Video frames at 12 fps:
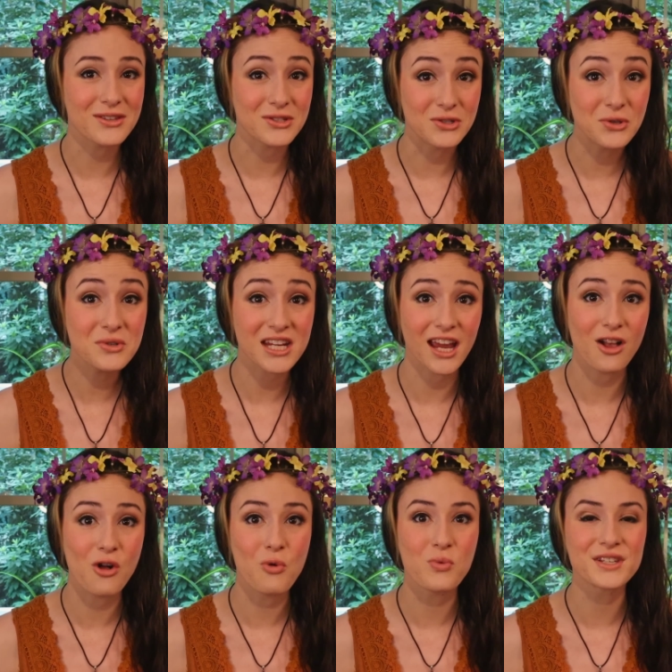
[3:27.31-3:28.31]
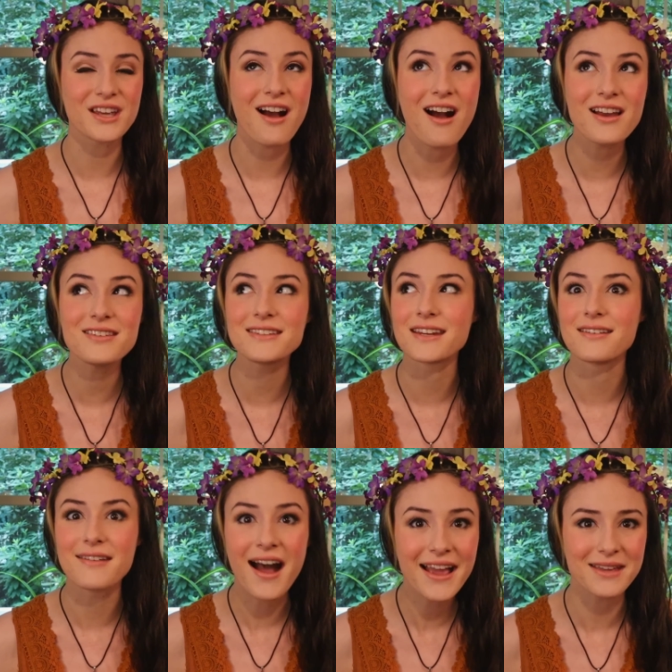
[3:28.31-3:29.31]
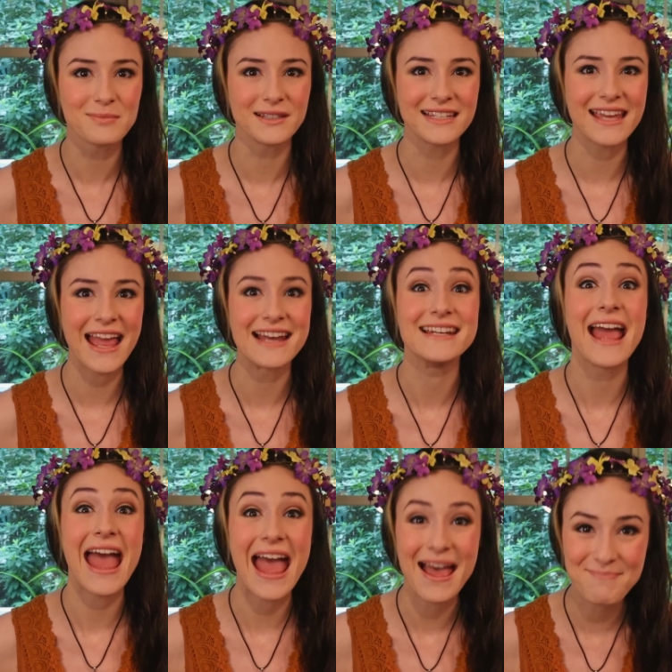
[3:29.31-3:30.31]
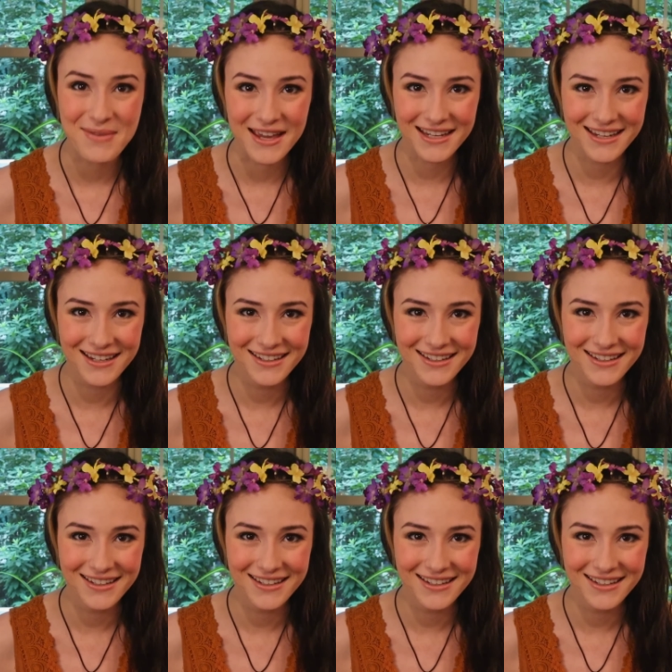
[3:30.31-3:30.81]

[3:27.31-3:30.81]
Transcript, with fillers: this new tale was undeniably an epic.